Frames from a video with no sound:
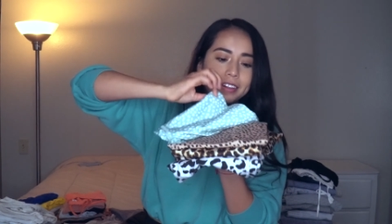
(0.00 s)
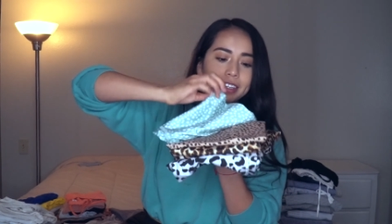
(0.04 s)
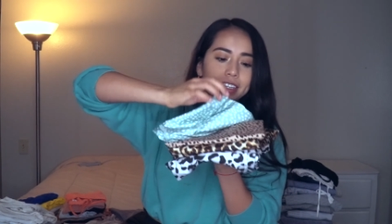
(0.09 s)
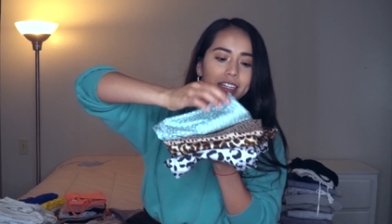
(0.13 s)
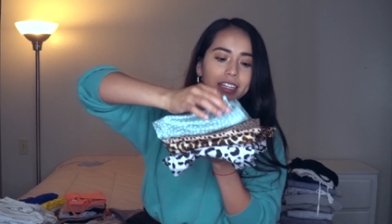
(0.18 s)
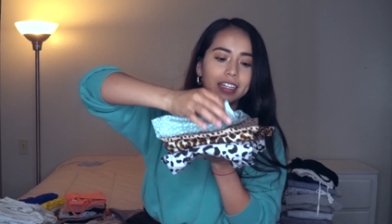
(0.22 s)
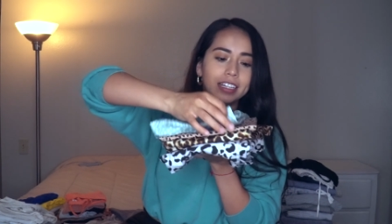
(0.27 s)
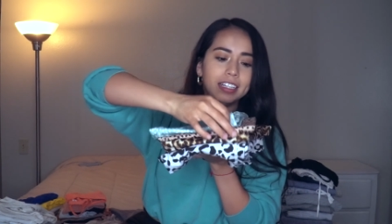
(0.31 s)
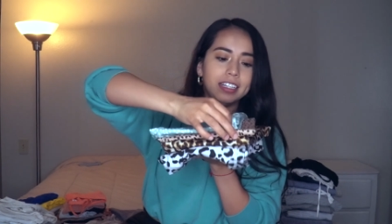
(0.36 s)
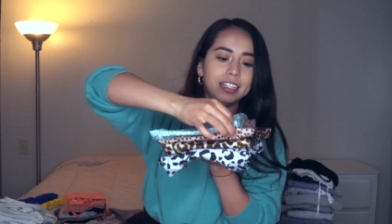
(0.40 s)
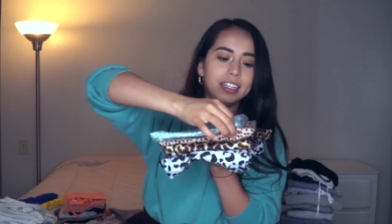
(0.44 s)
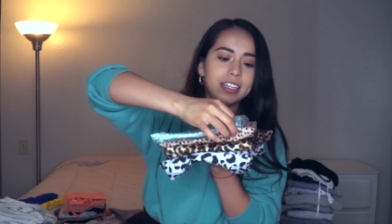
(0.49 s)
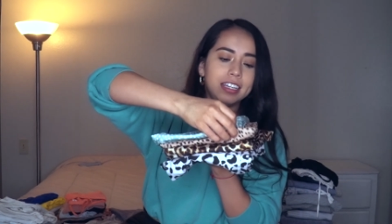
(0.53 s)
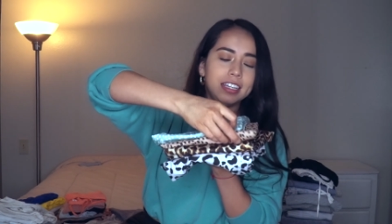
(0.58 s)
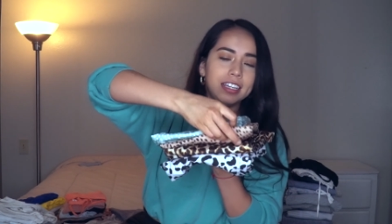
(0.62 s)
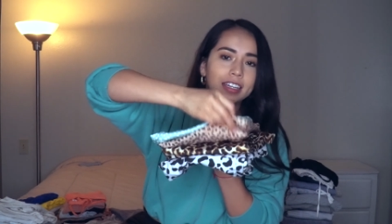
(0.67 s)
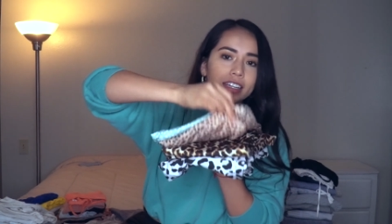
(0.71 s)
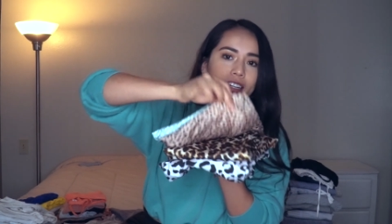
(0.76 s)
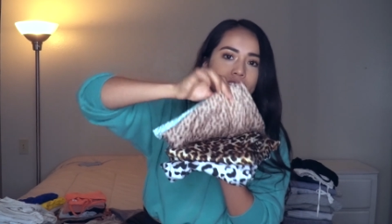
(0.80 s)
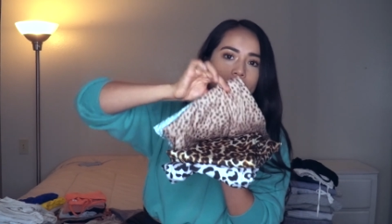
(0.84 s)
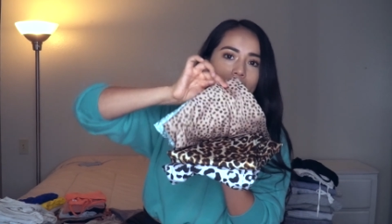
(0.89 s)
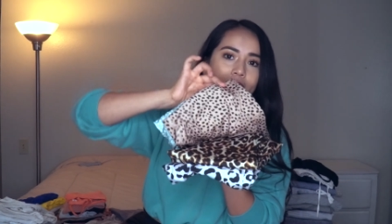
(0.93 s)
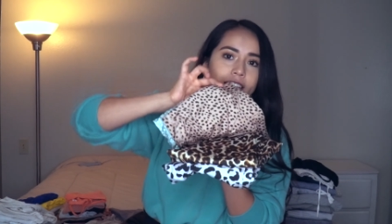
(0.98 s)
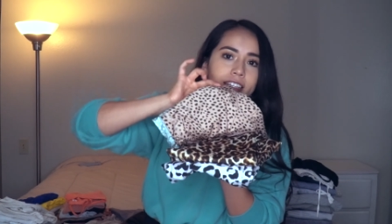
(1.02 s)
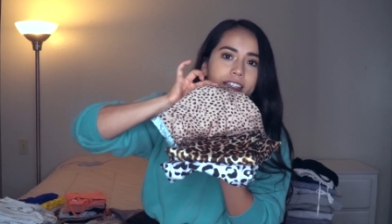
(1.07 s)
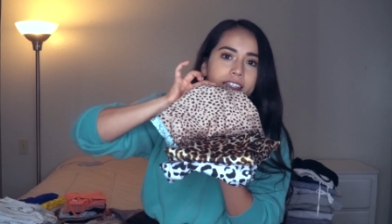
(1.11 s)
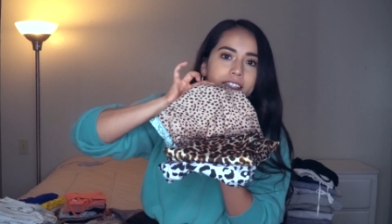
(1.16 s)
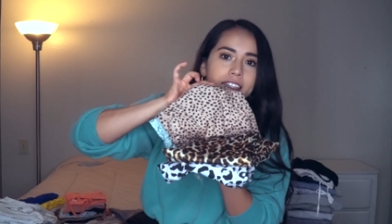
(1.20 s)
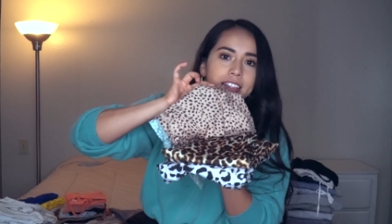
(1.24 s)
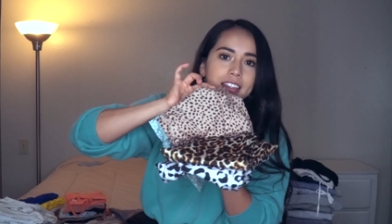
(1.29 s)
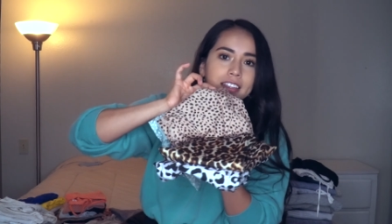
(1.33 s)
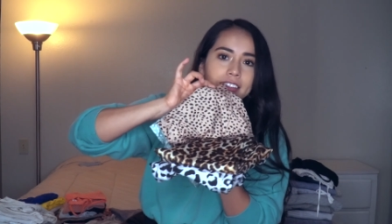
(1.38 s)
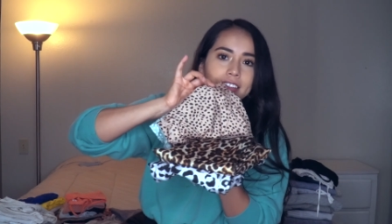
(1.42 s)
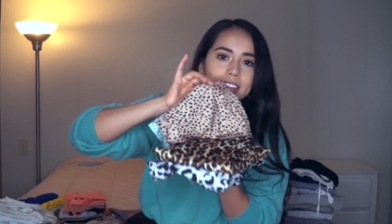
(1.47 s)
one.
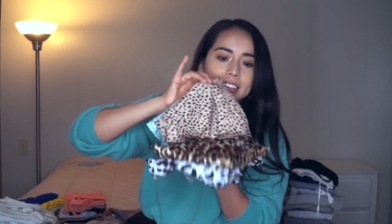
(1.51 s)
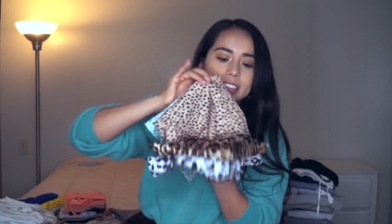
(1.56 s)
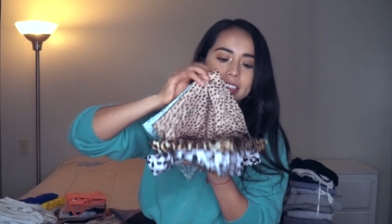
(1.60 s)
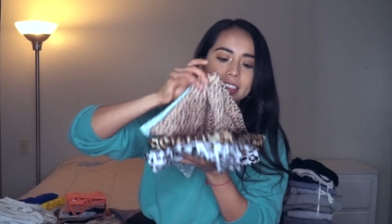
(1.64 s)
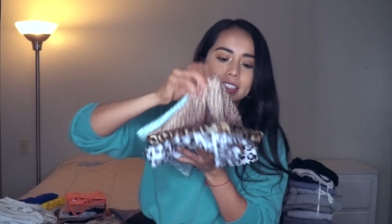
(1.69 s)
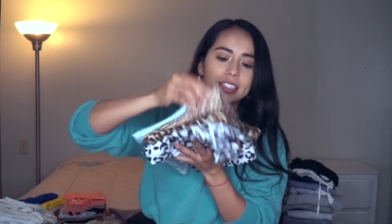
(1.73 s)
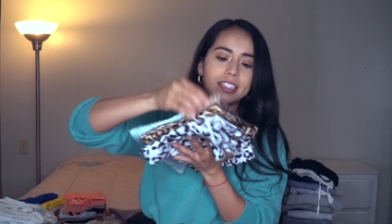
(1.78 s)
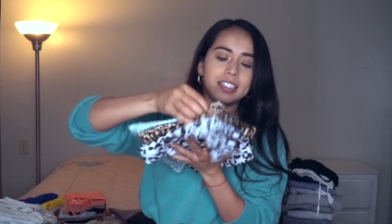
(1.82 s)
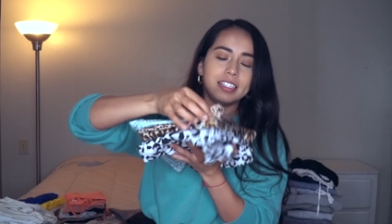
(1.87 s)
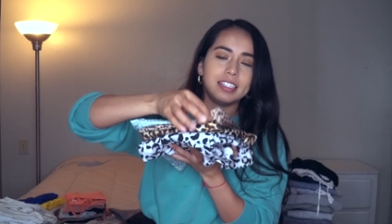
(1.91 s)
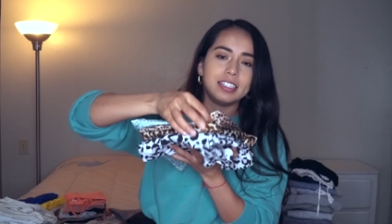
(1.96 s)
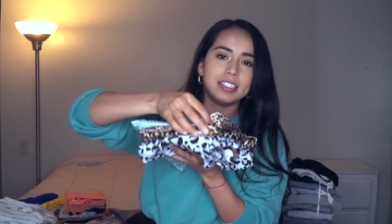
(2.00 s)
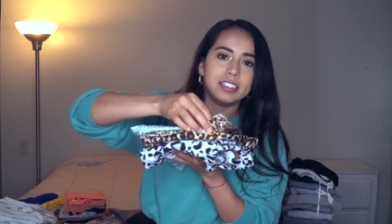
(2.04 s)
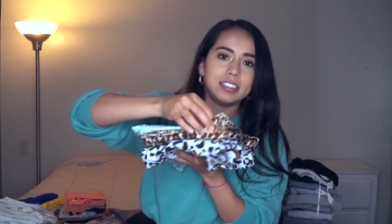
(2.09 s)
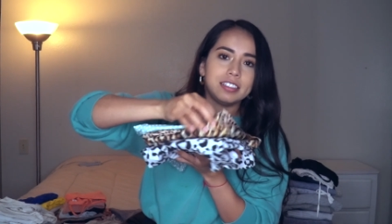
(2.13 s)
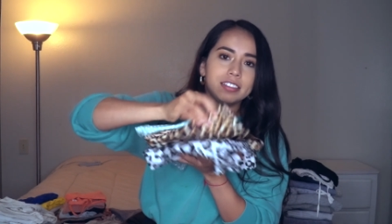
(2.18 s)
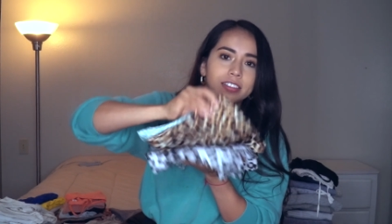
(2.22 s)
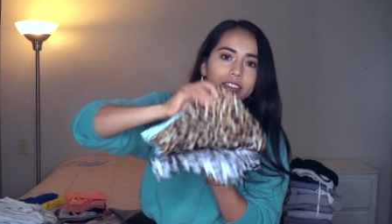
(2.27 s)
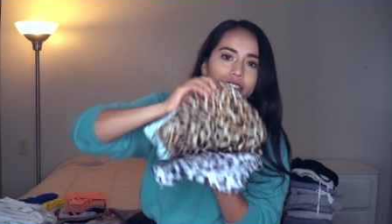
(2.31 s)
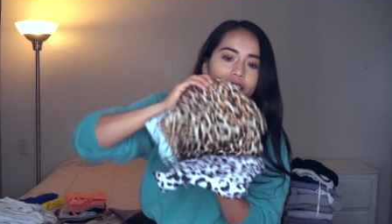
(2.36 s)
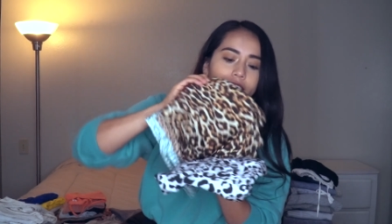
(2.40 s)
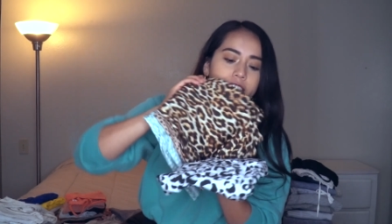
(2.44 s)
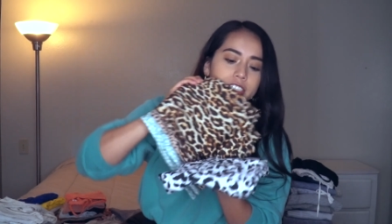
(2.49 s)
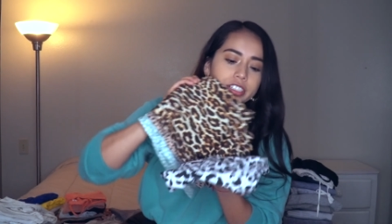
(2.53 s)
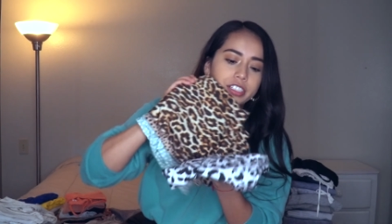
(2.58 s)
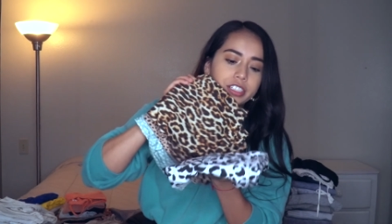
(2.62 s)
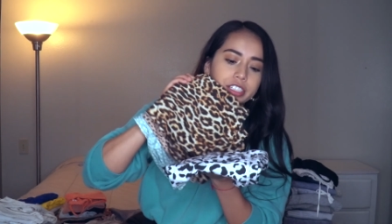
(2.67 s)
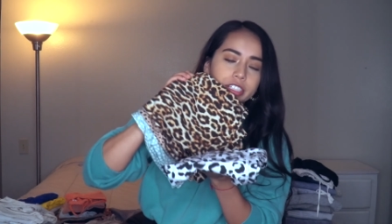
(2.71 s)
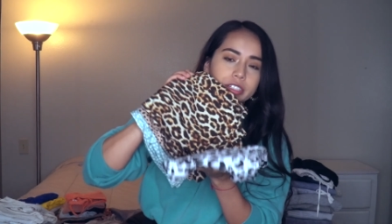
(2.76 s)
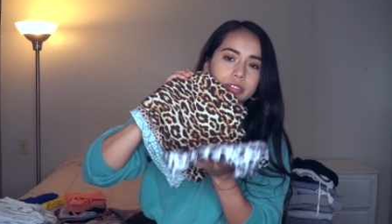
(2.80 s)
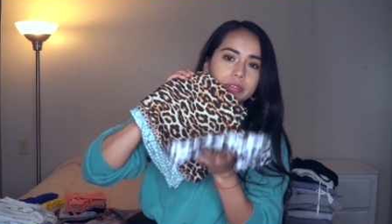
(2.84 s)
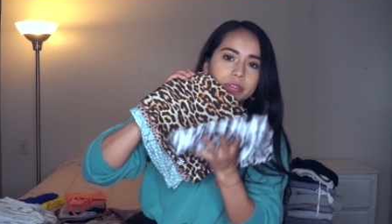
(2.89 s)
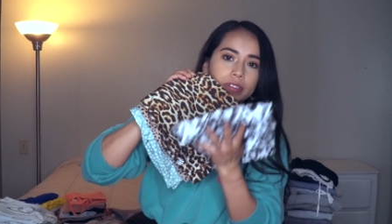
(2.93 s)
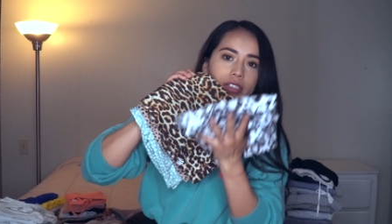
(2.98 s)
There's these, there's these
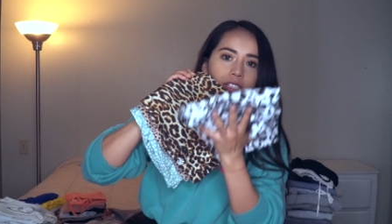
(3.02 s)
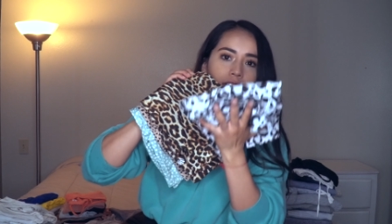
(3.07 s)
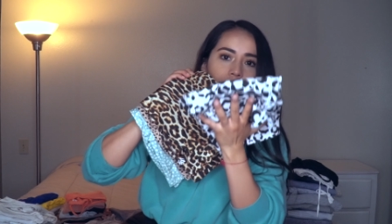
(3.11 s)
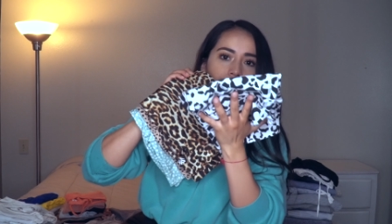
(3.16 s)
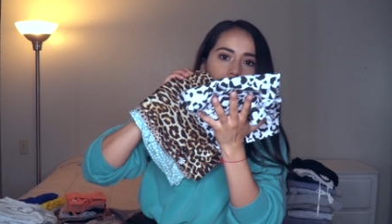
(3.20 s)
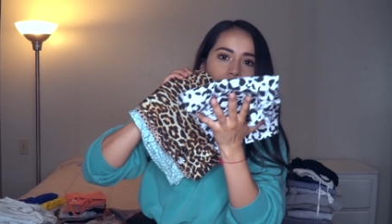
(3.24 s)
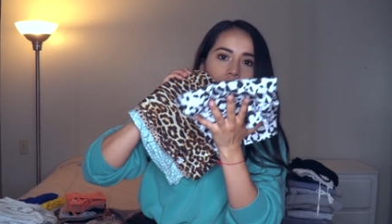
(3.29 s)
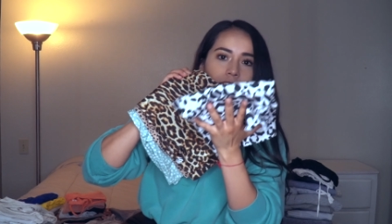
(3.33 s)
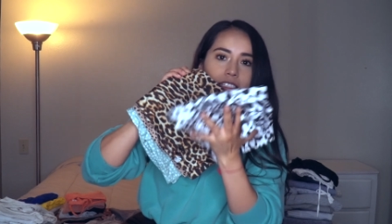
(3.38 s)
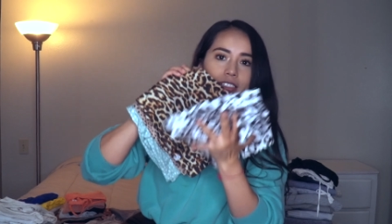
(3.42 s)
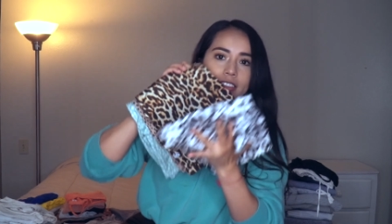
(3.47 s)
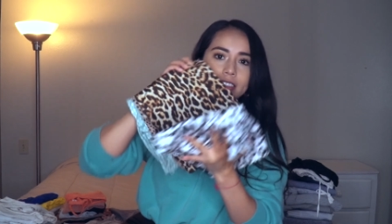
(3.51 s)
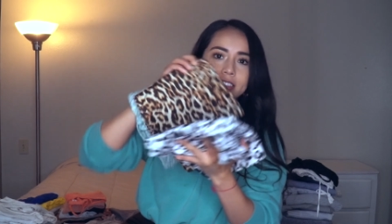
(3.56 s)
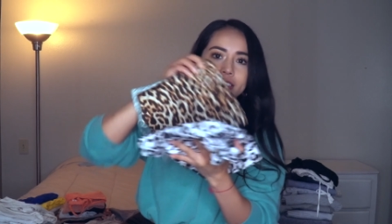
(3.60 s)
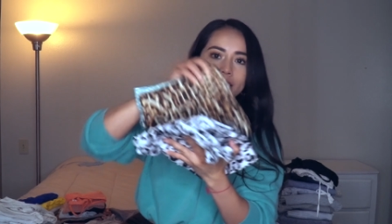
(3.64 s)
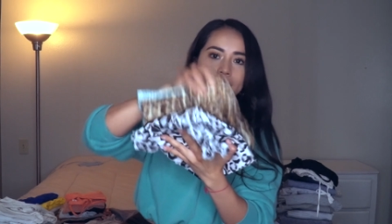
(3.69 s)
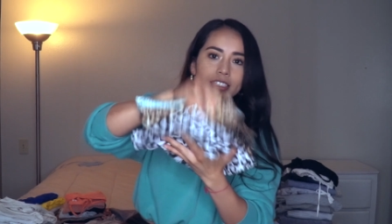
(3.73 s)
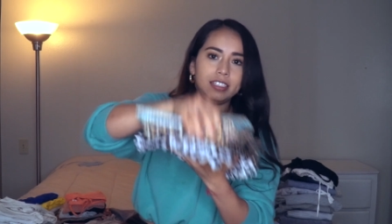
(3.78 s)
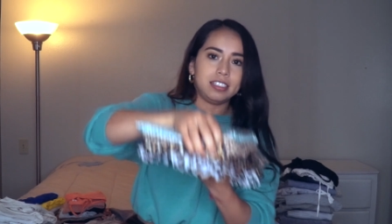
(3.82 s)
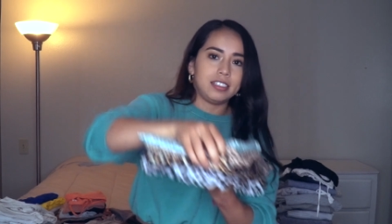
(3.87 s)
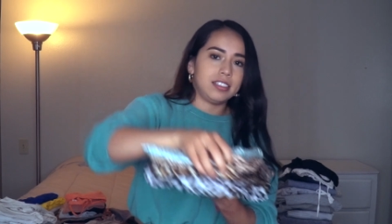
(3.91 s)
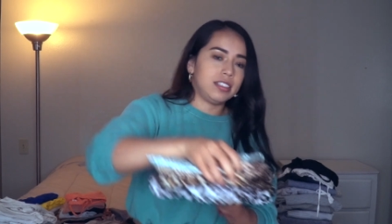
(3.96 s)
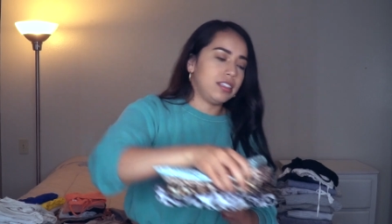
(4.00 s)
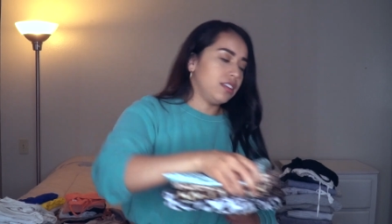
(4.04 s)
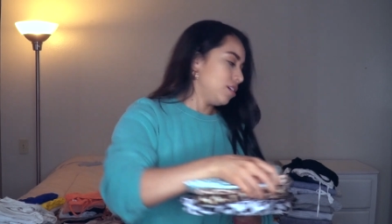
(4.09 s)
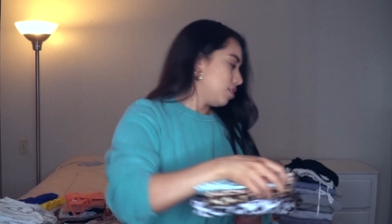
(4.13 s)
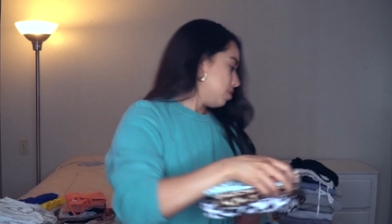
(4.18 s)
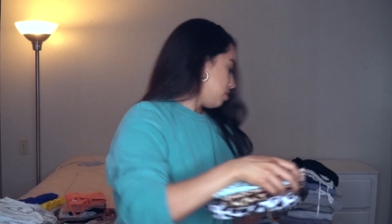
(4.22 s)
cheetah ones, there's these